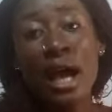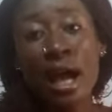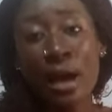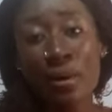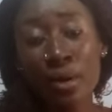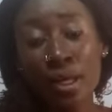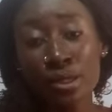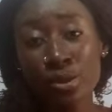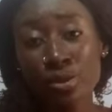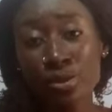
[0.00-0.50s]

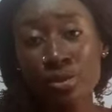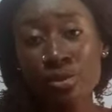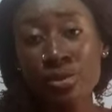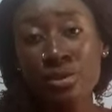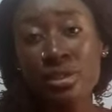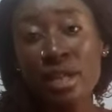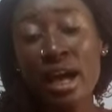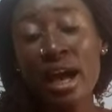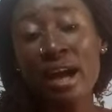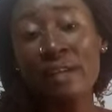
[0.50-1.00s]
Our
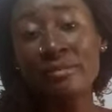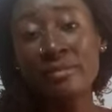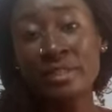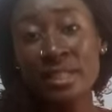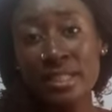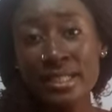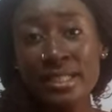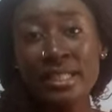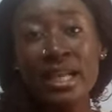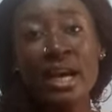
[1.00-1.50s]
tools have
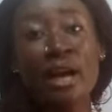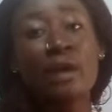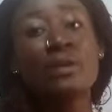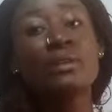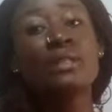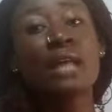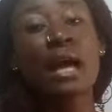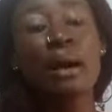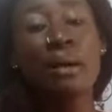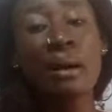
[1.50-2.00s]

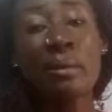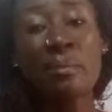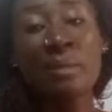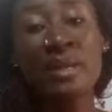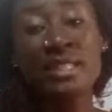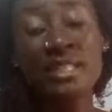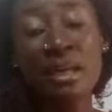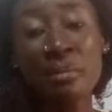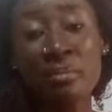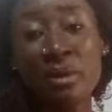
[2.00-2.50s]
discounts, our
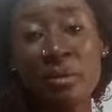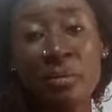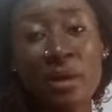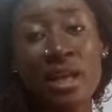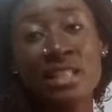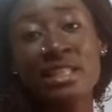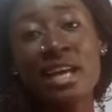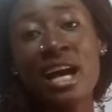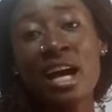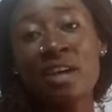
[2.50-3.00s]
pattern
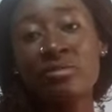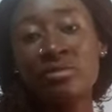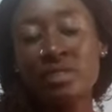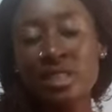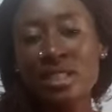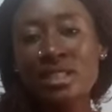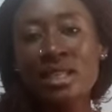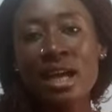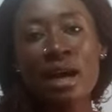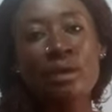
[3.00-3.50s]
papers have
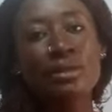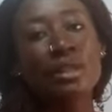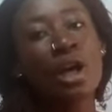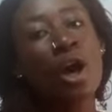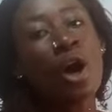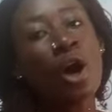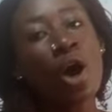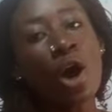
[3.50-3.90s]
discounts.